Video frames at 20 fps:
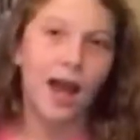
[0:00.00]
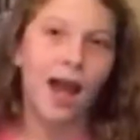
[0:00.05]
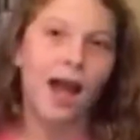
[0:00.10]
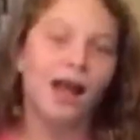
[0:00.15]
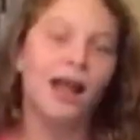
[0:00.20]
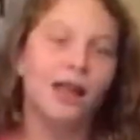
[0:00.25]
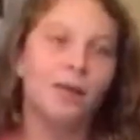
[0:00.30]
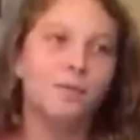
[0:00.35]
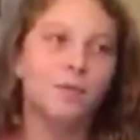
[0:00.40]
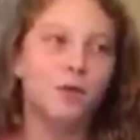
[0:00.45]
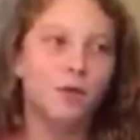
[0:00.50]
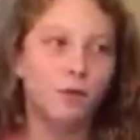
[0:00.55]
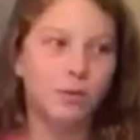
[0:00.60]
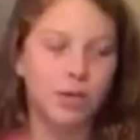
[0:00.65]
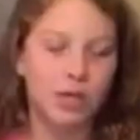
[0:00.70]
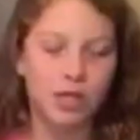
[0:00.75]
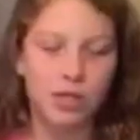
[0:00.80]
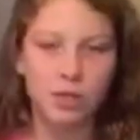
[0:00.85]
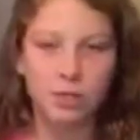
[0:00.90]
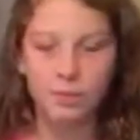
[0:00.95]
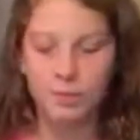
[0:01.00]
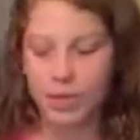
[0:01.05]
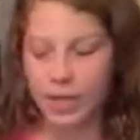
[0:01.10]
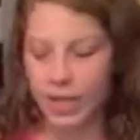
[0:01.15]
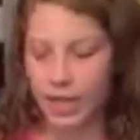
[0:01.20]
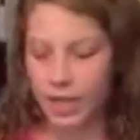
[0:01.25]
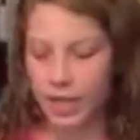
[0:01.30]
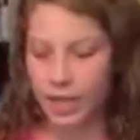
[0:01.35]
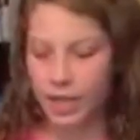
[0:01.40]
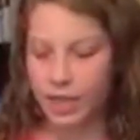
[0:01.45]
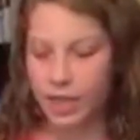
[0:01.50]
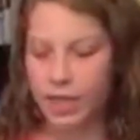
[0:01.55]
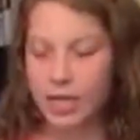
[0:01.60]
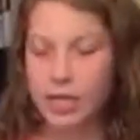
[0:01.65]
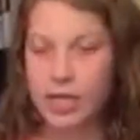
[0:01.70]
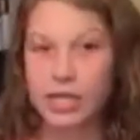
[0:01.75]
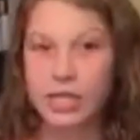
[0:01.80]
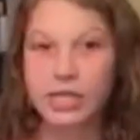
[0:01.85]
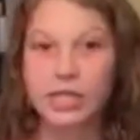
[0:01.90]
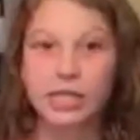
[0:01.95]
I am going to make
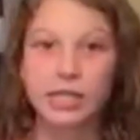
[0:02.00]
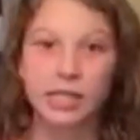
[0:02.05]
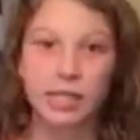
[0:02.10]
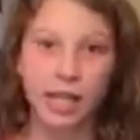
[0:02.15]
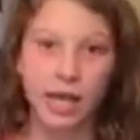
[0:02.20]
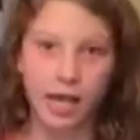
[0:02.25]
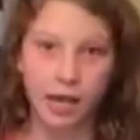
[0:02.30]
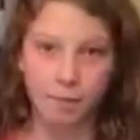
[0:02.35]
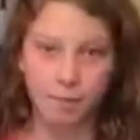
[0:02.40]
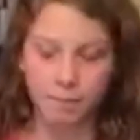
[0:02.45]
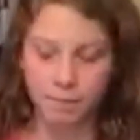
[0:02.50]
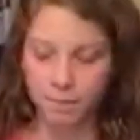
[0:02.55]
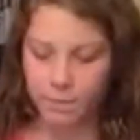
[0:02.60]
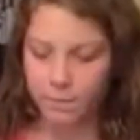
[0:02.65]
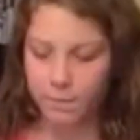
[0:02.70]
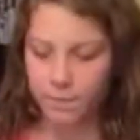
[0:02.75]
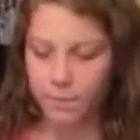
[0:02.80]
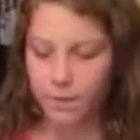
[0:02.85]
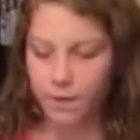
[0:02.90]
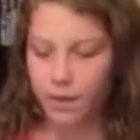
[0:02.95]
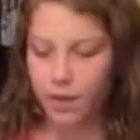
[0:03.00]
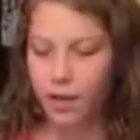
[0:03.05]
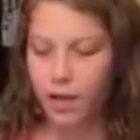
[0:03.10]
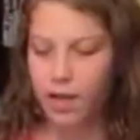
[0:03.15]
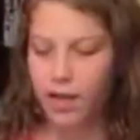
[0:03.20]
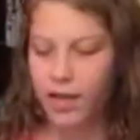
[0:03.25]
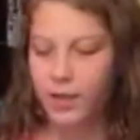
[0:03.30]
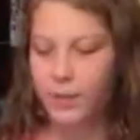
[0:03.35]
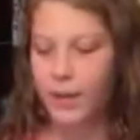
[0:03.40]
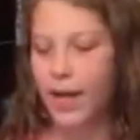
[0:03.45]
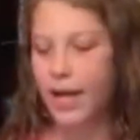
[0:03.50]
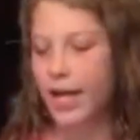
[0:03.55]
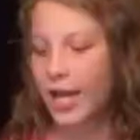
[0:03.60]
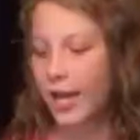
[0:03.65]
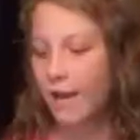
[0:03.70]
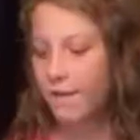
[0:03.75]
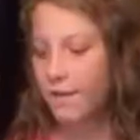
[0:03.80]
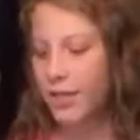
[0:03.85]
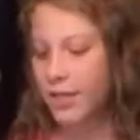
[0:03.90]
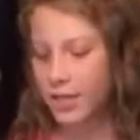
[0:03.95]
slime. Now I
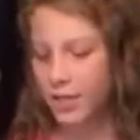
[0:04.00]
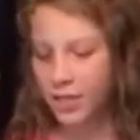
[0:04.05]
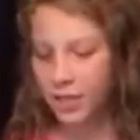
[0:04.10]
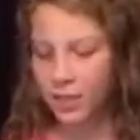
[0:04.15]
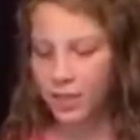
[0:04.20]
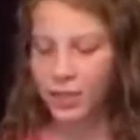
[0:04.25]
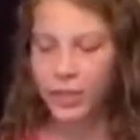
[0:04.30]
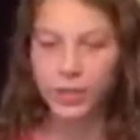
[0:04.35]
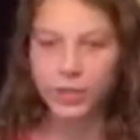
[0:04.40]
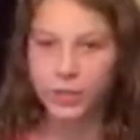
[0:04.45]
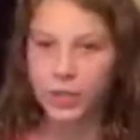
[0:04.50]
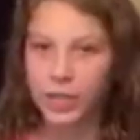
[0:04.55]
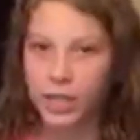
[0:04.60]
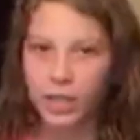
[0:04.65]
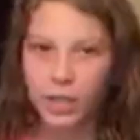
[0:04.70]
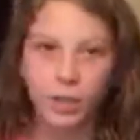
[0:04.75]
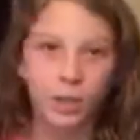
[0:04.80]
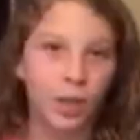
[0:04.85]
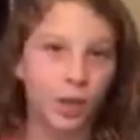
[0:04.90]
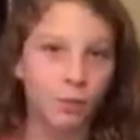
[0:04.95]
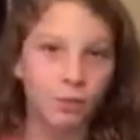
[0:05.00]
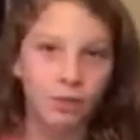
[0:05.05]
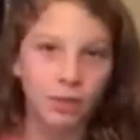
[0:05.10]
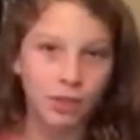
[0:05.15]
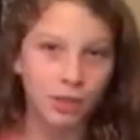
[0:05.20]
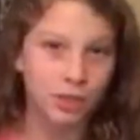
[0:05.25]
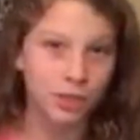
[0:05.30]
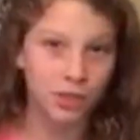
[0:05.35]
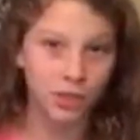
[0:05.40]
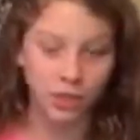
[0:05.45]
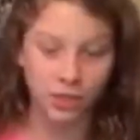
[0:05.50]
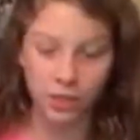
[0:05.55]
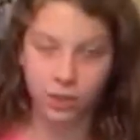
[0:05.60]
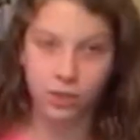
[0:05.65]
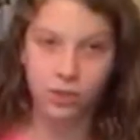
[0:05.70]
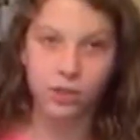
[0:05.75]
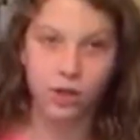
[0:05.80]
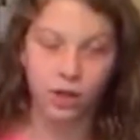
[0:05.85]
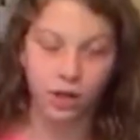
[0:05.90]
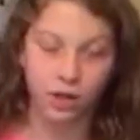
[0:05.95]
have this glittery
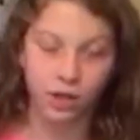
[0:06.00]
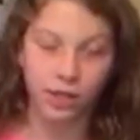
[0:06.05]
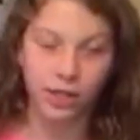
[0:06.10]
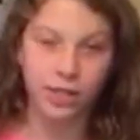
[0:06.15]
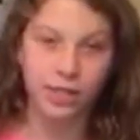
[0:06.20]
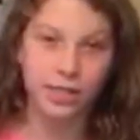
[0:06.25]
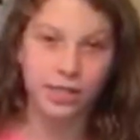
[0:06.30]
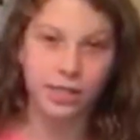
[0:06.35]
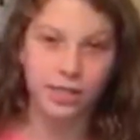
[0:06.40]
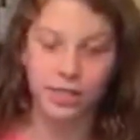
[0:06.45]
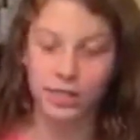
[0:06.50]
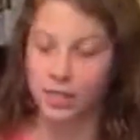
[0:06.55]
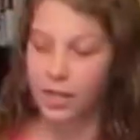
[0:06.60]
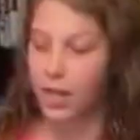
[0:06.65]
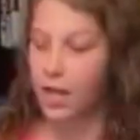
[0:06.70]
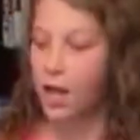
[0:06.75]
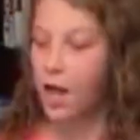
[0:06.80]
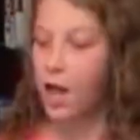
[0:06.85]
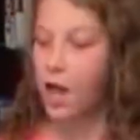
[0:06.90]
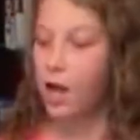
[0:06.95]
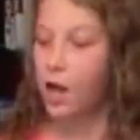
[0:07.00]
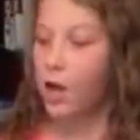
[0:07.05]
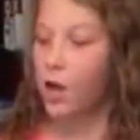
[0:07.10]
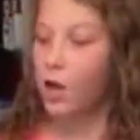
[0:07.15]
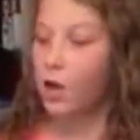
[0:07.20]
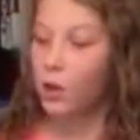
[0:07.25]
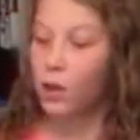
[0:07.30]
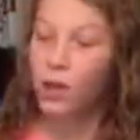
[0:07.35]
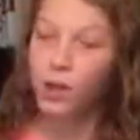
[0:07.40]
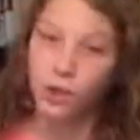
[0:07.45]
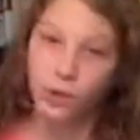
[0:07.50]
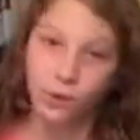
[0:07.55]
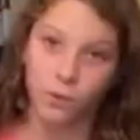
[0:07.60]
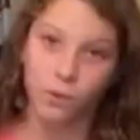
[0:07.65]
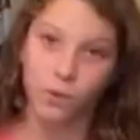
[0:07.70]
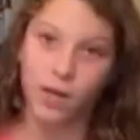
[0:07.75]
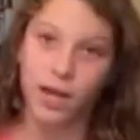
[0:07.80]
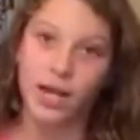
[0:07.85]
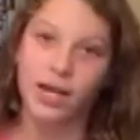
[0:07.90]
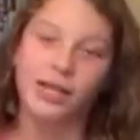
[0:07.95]
glow-in-the-dark
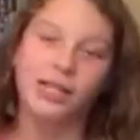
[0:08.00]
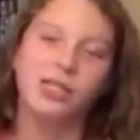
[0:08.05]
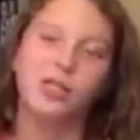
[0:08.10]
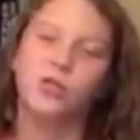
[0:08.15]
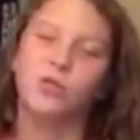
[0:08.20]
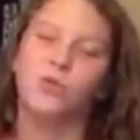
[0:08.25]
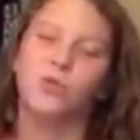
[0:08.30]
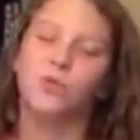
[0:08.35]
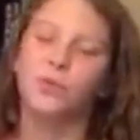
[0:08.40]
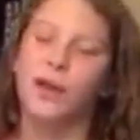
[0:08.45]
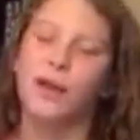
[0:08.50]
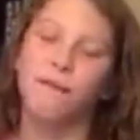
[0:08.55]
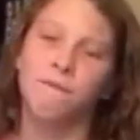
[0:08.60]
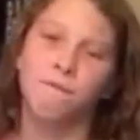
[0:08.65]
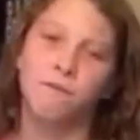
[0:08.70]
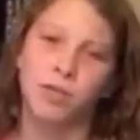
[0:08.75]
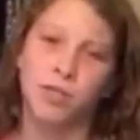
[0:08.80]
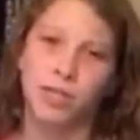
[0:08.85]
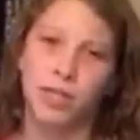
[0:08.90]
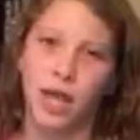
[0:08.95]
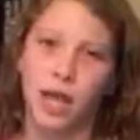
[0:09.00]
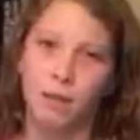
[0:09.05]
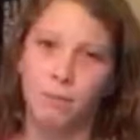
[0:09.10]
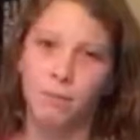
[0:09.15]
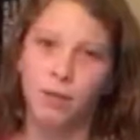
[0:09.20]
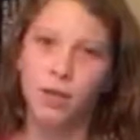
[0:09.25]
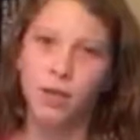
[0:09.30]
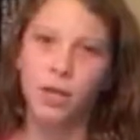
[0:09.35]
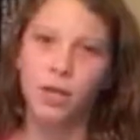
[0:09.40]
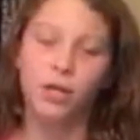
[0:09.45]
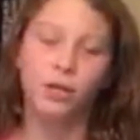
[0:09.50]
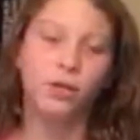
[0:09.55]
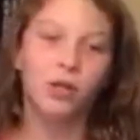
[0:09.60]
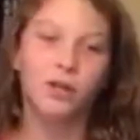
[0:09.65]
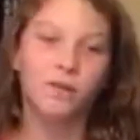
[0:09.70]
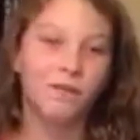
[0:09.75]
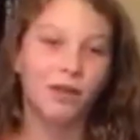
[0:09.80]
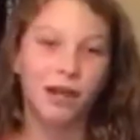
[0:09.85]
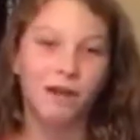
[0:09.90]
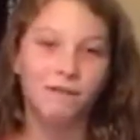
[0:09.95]
glue, and it's great for slime.
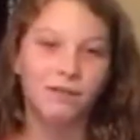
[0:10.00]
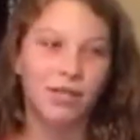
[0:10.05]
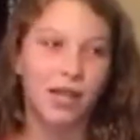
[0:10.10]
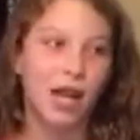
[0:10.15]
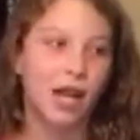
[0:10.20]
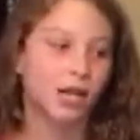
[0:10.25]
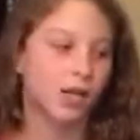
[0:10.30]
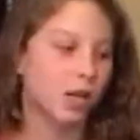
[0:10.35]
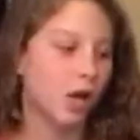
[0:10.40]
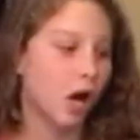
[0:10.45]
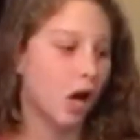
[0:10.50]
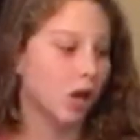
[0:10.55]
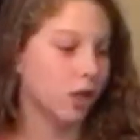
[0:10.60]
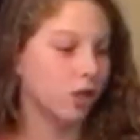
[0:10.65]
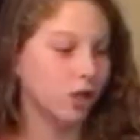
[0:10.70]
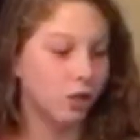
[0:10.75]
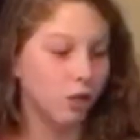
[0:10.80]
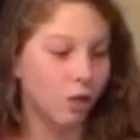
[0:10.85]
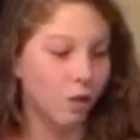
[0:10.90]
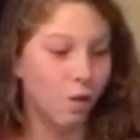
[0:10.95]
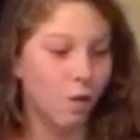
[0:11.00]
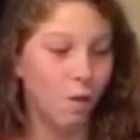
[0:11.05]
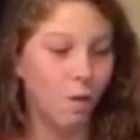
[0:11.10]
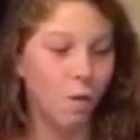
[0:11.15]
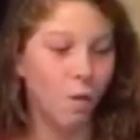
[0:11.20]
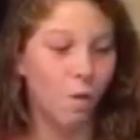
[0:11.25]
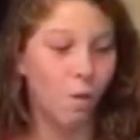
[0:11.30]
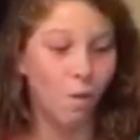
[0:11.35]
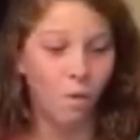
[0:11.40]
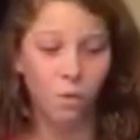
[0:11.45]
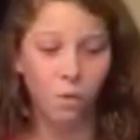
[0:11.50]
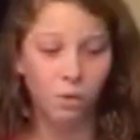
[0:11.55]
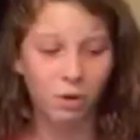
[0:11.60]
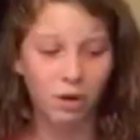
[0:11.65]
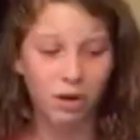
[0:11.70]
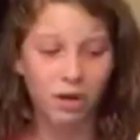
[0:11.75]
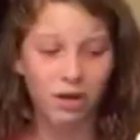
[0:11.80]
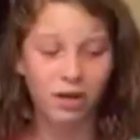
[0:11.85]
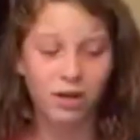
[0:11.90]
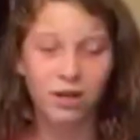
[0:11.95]
You don't even have to add color
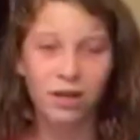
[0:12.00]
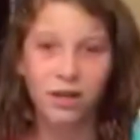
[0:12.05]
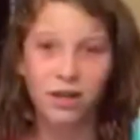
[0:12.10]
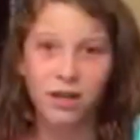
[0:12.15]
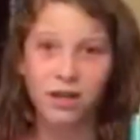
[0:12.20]
or